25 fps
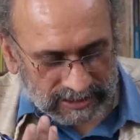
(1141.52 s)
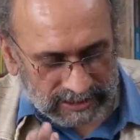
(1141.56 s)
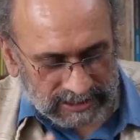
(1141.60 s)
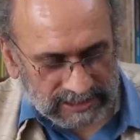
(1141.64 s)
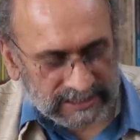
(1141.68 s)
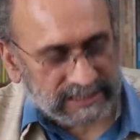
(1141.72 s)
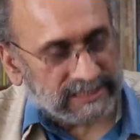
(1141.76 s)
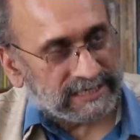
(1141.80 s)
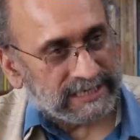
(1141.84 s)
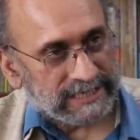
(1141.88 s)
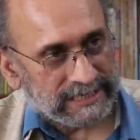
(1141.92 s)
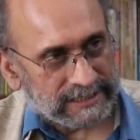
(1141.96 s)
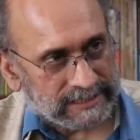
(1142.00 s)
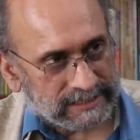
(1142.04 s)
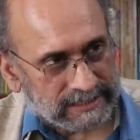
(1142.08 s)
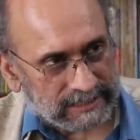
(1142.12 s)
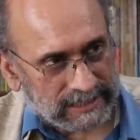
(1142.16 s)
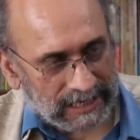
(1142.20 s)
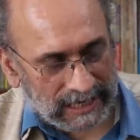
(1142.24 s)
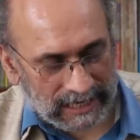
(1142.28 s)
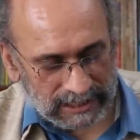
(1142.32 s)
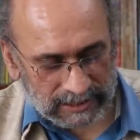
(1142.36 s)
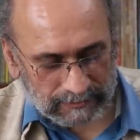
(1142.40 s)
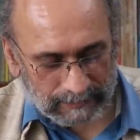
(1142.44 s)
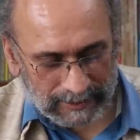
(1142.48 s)
state
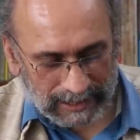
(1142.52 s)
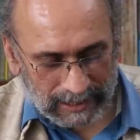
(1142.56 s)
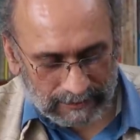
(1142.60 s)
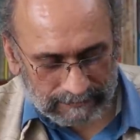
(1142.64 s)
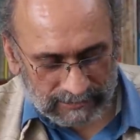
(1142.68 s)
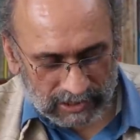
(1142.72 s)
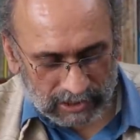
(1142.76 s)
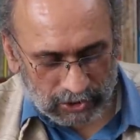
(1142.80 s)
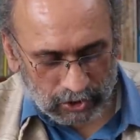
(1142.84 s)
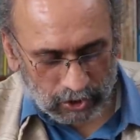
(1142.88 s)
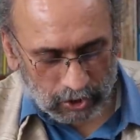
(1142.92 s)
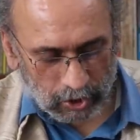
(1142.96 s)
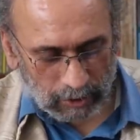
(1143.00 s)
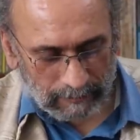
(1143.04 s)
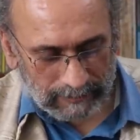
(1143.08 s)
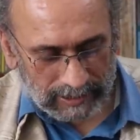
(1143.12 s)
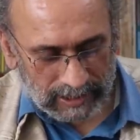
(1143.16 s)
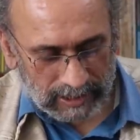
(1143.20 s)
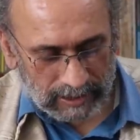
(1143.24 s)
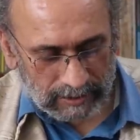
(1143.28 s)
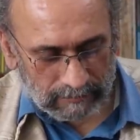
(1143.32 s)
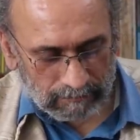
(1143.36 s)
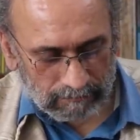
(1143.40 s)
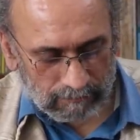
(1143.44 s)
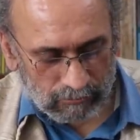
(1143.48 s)
has become the
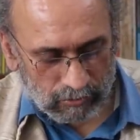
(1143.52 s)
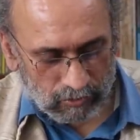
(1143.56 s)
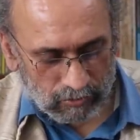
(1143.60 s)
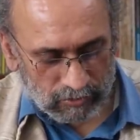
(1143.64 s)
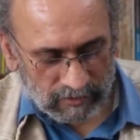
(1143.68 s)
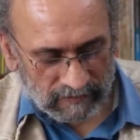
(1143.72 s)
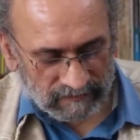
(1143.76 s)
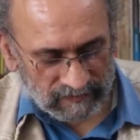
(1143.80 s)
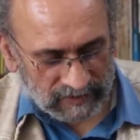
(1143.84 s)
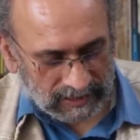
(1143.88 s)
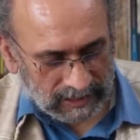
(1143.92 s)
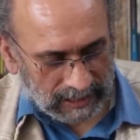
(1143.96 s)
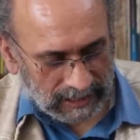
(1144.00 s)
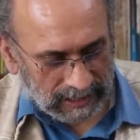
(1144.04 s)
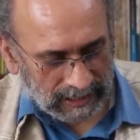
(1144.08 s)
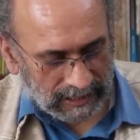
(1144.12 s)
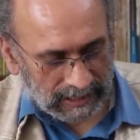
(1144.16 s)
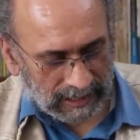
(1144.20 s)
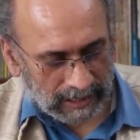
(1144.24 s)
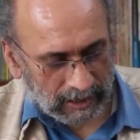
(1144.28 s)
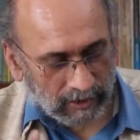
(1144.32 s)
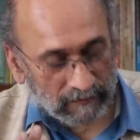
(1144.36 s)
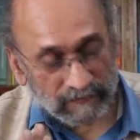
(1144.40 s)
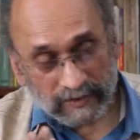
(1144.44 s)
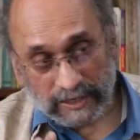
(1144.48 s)
dominant mode of
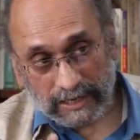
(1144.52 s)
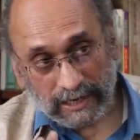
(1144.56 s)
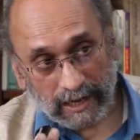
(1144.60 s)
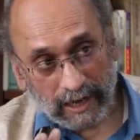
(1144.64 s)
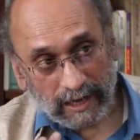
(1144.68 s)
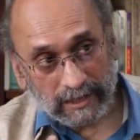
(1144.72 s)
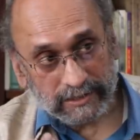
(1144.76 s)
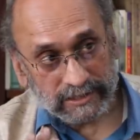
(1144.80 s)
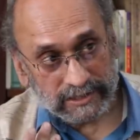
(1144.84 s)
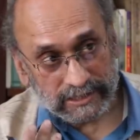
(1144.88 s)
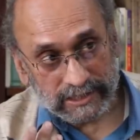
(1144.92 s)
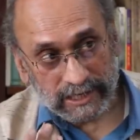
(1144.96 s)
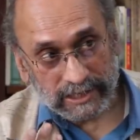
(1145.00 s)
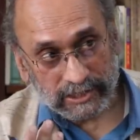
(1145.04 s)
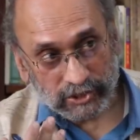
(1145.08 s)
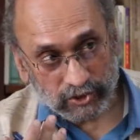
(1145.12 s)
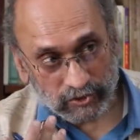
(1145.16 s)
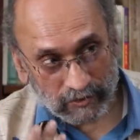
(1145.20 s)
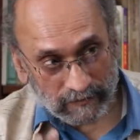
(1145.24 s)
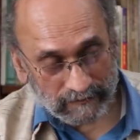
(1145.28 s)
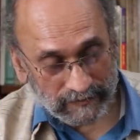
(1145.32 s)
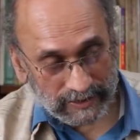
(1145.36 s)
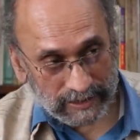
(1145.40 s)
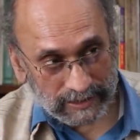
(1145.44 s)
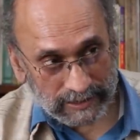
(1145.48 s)
thinking of a large
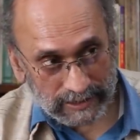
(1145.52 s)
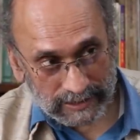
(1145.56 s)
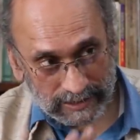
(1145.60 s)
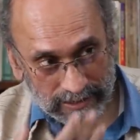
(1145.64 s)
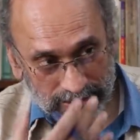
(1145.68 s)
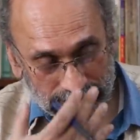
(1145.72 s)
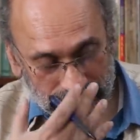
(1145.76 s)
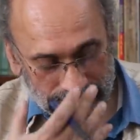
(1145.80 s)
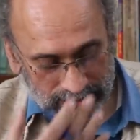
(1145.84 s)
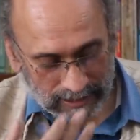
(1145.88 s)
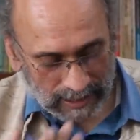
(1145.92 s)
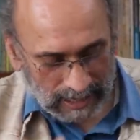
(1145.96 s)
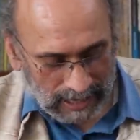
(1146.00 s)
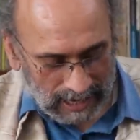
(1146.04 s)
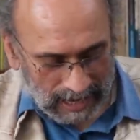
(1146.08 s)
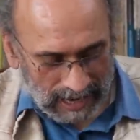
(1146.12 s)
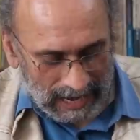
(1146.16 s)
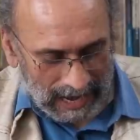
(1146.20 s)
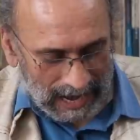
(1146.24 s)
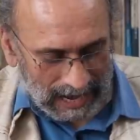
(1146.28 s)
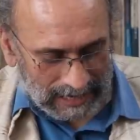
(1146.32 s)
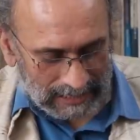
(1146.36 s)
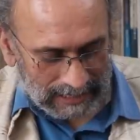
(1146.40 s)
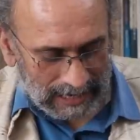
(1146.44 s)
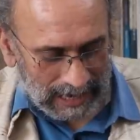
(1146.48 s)
section of Indians
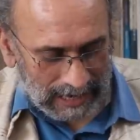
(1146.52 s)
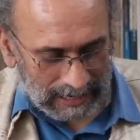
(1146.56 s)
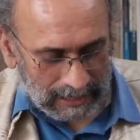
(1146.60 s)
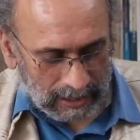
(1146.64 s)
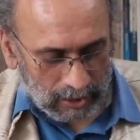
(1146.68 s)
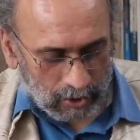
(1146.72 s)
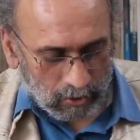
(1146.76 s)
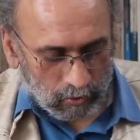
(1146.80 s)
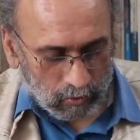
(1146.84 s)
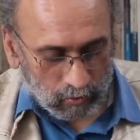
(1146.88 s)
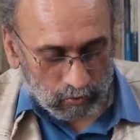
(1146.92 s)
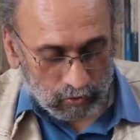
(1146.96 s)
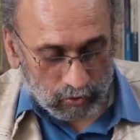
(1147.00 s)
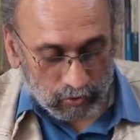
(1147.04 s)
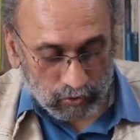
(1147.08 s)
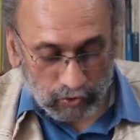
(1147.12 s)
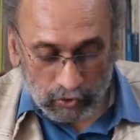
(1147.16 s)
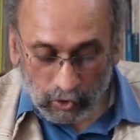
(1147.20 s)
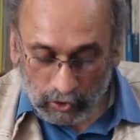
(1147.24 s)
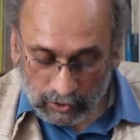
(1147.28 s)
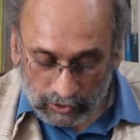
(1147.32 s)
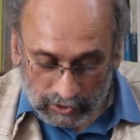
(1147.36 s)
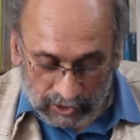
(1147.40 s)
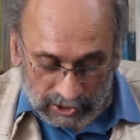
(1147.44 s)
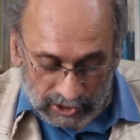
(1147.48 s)
and, and who do
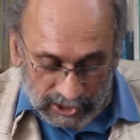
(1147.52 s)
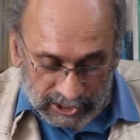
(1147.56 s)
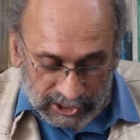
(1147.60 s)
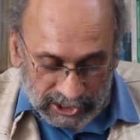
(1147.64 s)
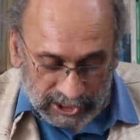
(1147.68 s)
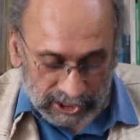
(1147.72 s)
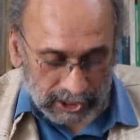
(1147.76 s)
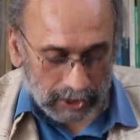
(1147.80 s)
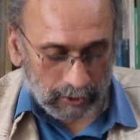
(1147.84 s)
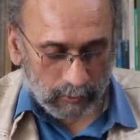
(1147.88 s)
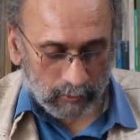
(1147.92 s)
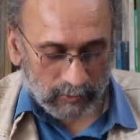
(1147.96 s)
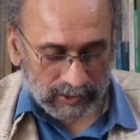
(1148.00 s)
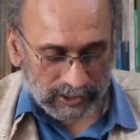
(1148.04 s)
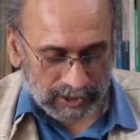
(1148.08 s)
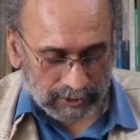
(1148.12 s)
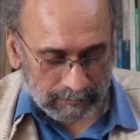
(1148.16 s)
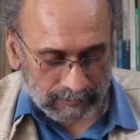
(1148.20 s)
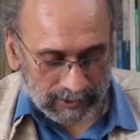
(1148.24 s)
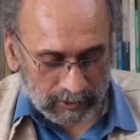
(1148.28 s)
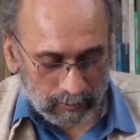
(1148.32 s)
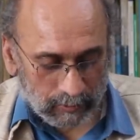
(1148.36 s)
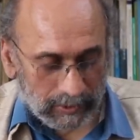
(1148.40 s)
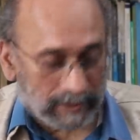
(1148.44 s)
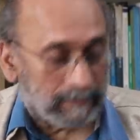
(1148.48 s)
not distinguish
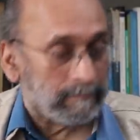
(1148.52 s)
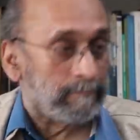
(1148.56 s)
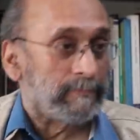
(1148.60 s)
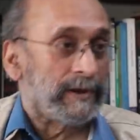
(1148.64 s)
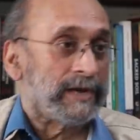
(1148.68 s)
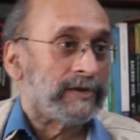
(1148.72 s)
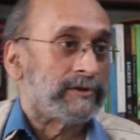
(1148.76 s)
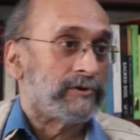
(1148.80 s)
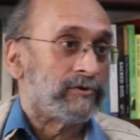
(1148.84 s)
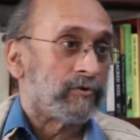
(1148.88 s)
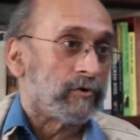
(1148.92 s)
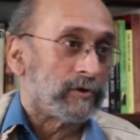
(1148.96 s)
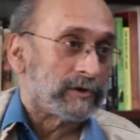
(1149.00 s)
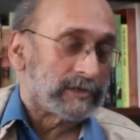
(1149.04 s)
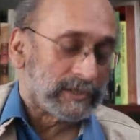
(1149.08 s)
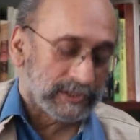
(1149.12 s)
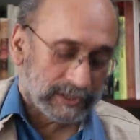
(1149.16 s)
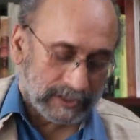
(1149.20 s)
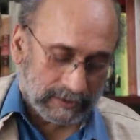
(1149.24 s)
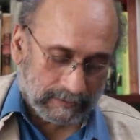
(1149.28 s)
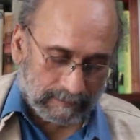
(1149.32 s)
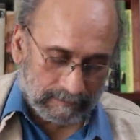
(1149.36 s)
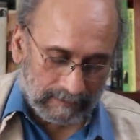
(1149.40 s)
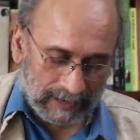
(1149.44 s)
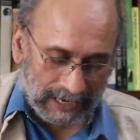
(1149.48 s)
between
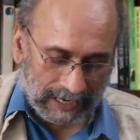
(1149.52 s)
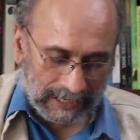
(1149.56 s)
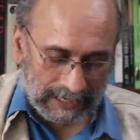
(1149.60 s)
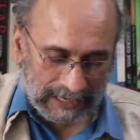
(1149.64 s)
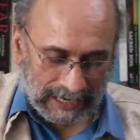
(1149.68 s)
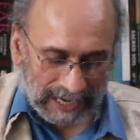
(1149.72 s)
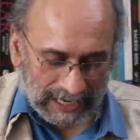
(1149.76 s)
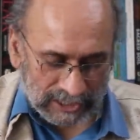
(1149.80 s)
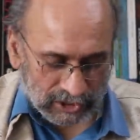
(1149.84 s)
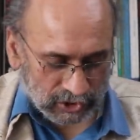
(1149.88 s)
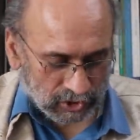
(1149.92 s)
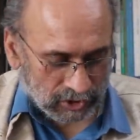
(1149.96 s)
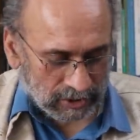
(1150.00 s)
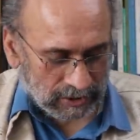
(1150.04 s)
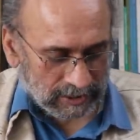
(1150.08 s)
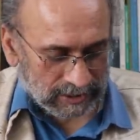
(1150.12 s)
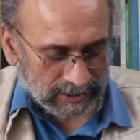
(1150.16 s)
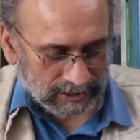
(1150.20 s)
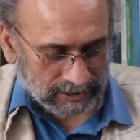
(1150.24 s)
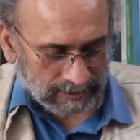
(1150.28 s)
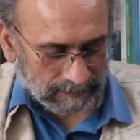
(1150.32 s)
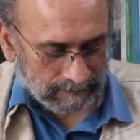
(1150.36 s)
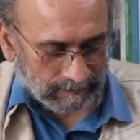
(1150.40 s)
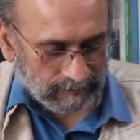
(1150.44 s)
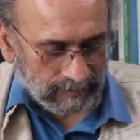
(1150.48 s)
patriotism and
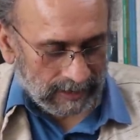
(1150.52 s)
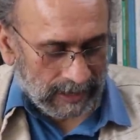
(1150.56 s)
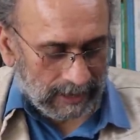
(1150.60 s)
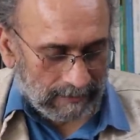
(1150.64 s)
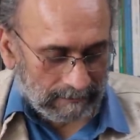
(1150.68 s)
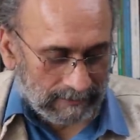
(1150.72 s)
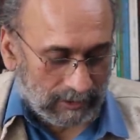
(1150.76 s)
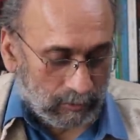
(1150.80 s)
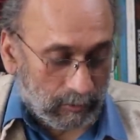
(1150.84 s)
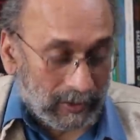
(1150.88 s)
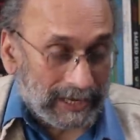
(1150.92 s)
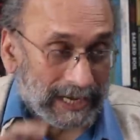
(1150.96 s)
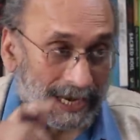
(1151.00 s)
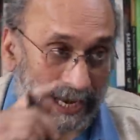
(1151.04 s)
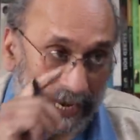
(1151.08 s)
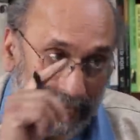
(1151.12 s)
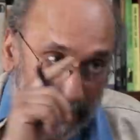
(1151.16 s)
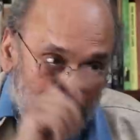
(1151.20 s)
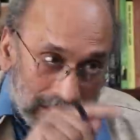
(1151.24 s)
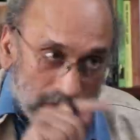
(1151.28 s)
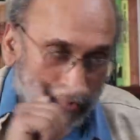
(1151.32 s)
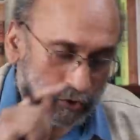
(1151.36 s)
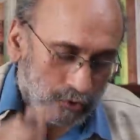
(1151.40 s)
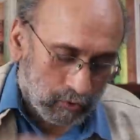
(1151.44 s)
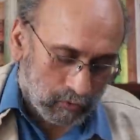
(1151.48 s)
nationalism, between
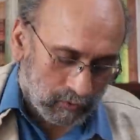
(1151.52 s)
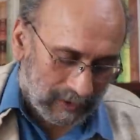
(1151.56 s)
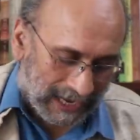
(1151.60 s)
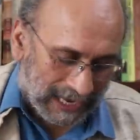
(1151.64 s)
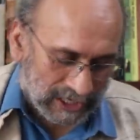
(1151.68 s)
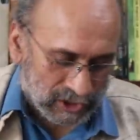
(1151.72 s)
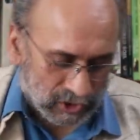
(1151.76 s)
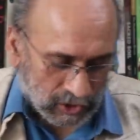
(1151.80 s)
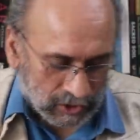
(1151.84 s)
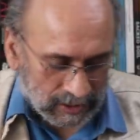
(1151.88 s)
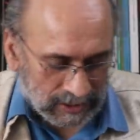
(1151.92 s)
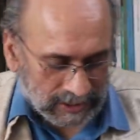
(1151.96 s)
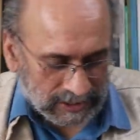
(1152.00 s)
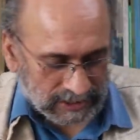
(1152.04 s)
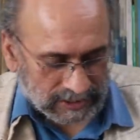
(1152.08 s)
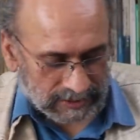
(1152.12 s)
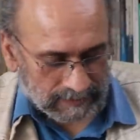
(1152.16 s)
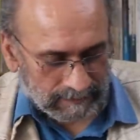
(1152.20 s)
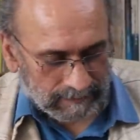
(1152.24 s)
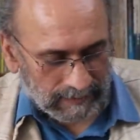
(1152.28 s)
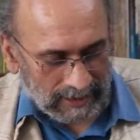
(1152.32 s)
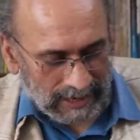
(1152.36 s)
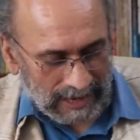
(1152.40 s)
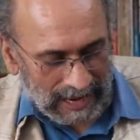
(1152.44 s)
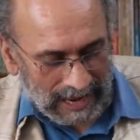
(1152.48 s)
Hindu
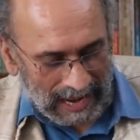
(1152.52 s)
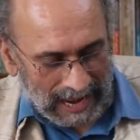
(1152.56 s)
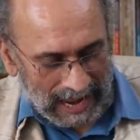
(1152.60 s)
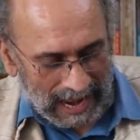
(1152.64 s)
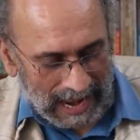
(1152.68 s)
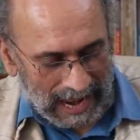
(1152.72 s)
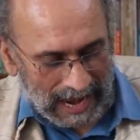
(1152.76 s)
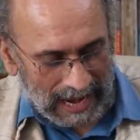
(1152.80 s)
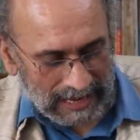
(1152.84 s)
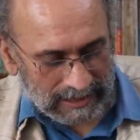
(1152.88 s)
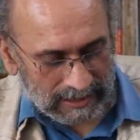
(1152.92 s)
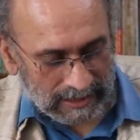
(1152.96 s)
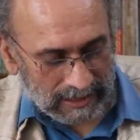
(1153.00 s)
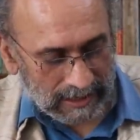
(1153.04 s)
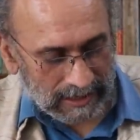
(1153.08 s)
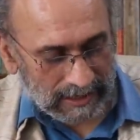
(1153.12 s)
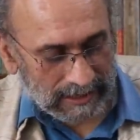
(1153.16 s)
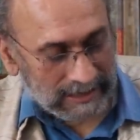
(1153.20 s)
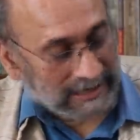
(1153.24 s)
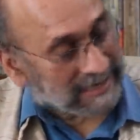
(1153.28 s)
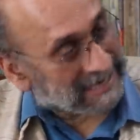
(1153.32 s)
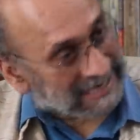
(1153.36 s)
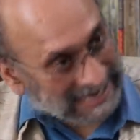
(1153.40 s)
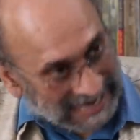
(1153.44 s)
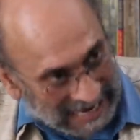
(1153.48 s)
nationalism and
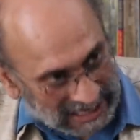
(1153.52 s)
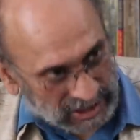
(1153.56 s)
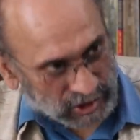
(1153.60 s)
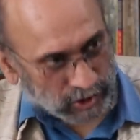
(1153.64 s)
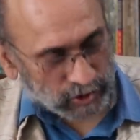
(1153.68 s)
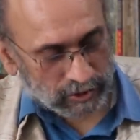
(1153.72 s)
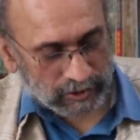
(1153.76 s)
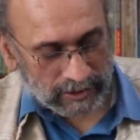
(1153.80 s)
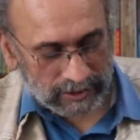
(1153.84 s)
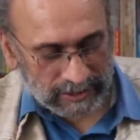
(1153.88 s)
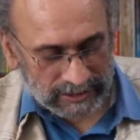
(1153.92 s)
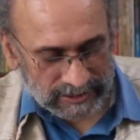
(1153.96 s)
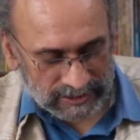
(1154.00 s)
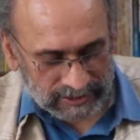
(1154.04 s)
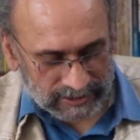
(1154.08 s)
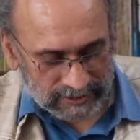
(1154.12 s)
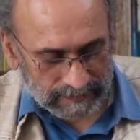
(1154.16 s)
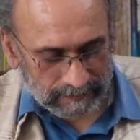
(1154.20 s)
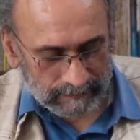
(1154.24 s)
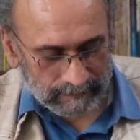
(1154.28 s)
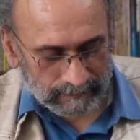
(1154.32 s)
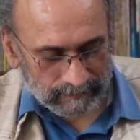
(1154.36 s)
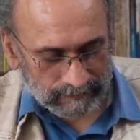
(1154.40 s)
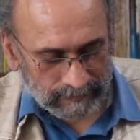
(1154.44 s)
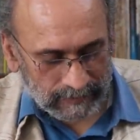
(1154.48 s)

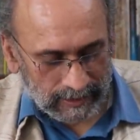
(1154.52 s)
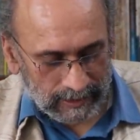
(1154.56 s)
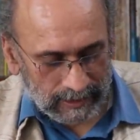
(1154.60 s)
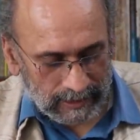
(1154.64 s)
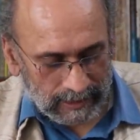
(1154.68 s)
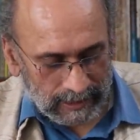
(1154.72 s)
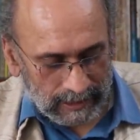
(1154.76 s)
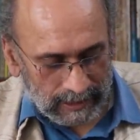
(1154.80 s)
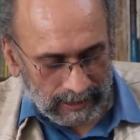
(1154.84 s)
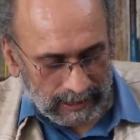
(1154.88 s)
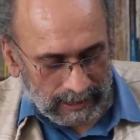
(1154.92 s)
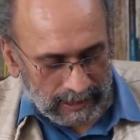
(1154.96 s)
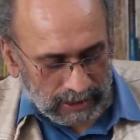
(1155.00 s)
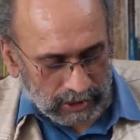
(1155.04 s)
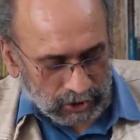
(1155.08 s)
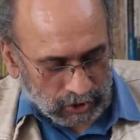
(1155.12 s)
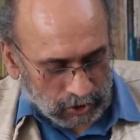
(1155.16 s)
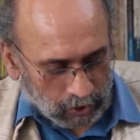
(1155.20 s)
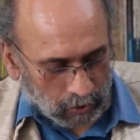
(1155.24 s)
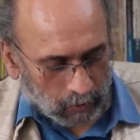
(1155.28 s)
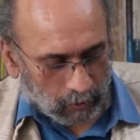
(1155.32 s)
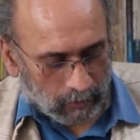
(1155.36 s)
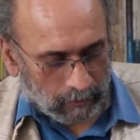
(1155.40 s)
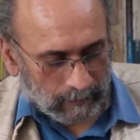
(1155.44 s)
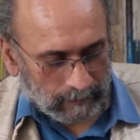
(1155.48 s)
nationalism.
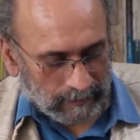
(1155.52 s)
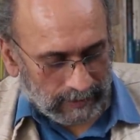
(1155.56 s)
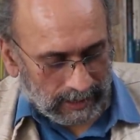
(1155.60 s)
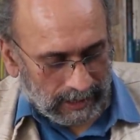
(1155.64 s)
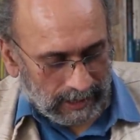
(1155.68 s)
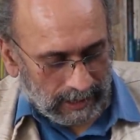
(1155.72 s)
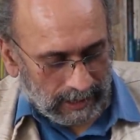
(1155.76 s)
So,